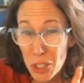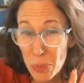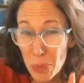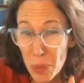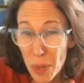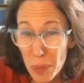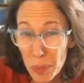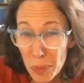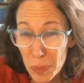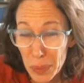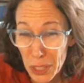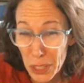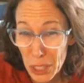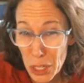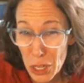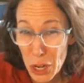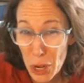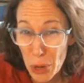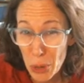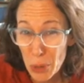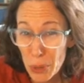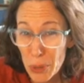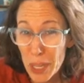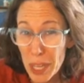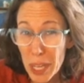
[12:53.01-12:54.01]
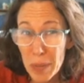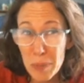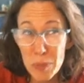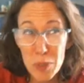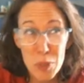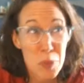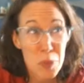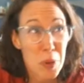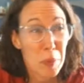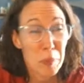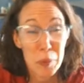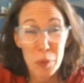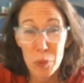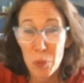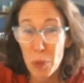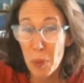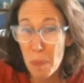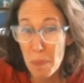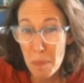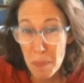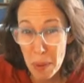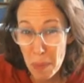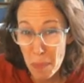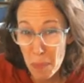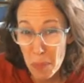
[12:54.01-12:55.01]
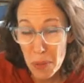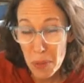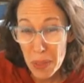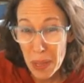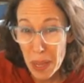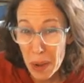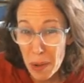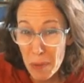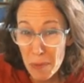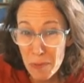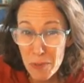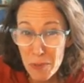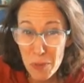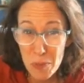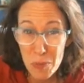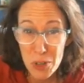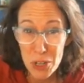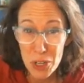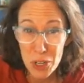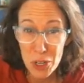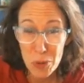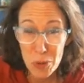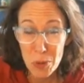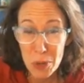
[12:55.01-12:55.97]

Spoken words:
You probably know them. You probably remember them from when you